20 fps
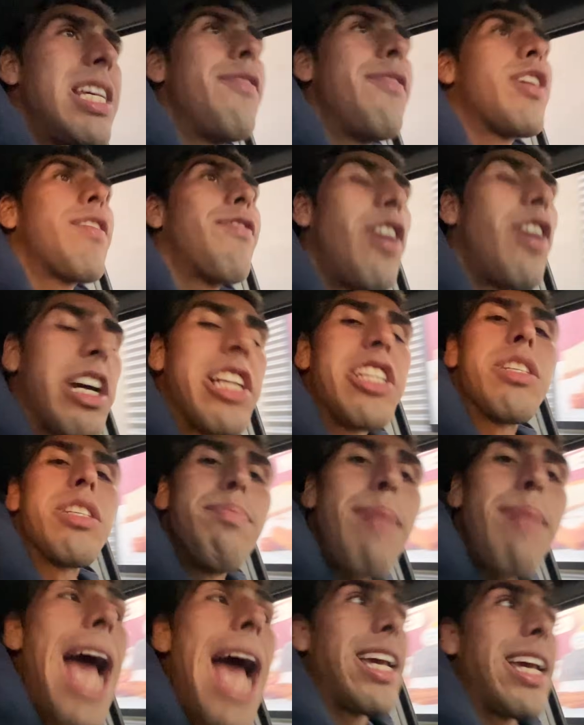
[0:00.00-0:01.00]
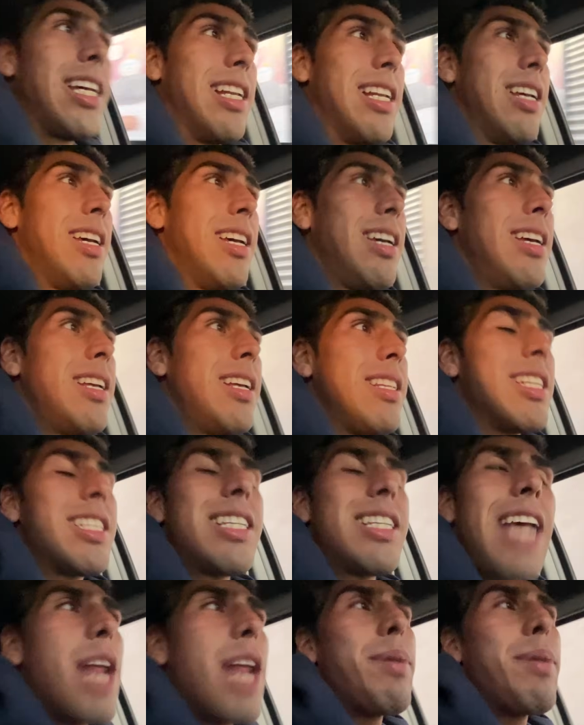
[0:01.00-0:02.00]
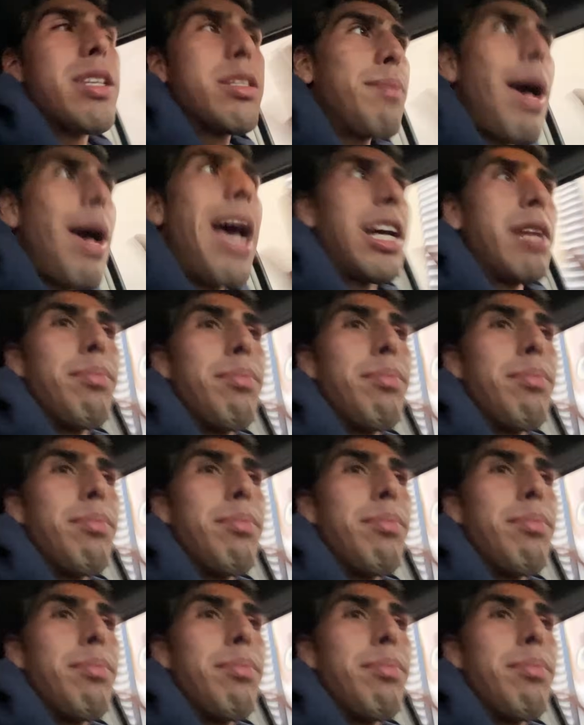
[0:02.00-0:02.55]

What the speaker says: if it's fucking smacking. This gotta be smacking,